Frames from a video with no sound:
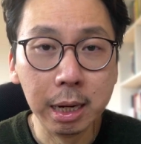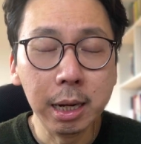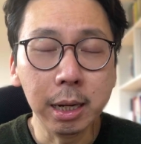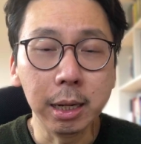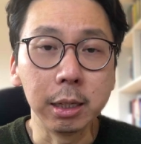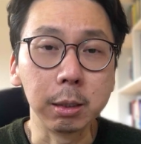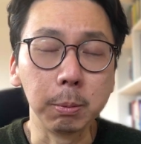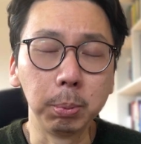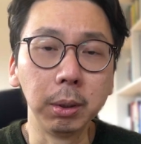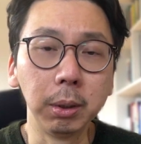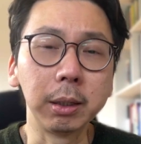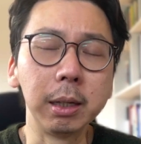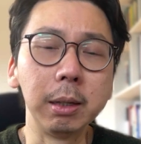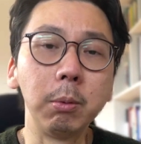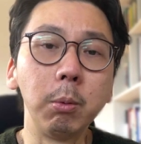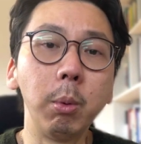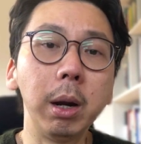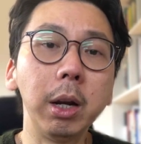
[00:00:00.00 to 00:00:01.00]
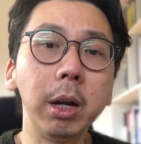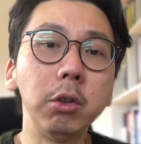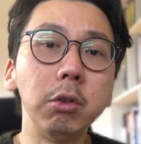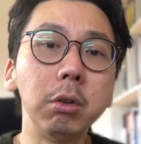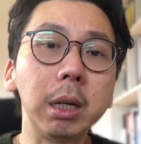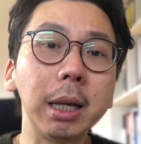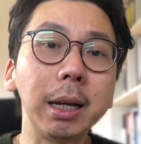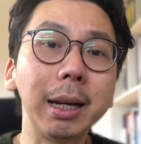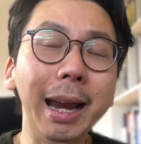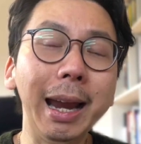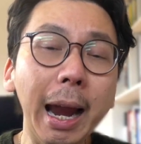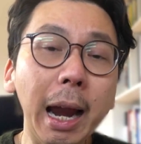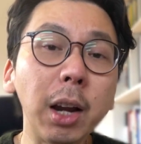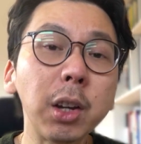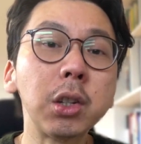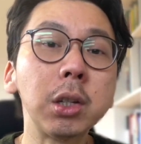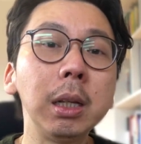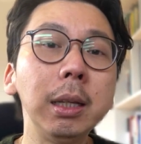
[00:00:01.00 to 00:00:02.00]
is a plugin where you can
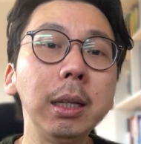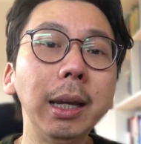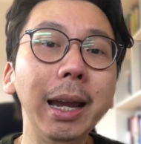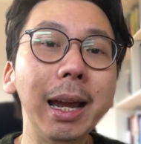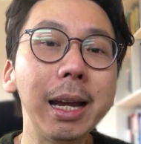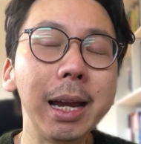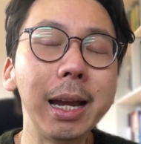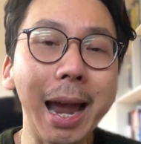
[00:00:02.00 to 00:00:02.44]
actually